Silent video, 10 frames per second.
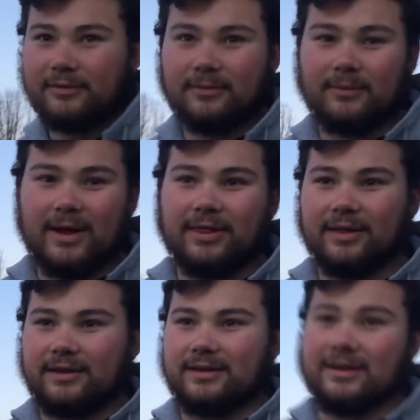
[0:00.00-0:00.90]
with
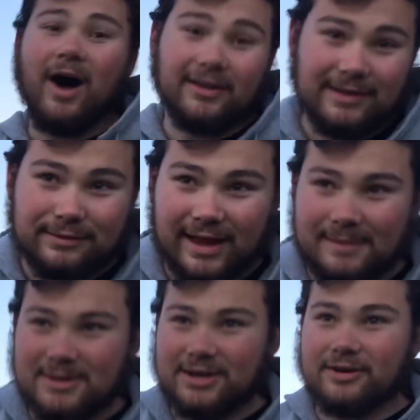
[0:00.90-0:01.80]
not this
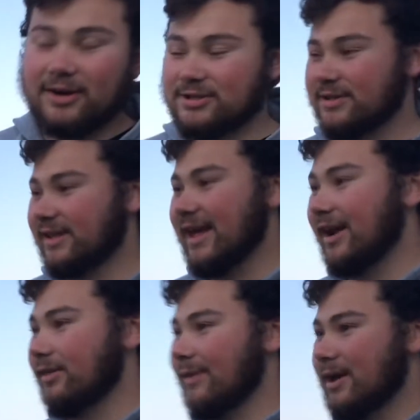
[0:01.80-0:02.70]
time of year. I just get out
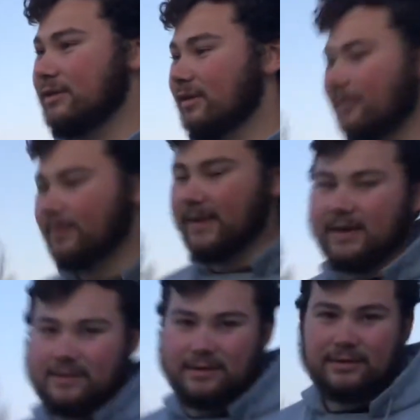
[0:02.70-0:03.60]
of the way. So
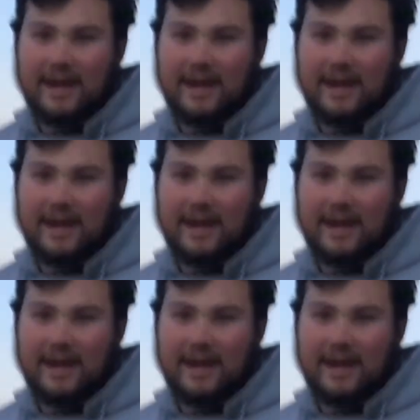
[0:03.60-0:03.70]
this time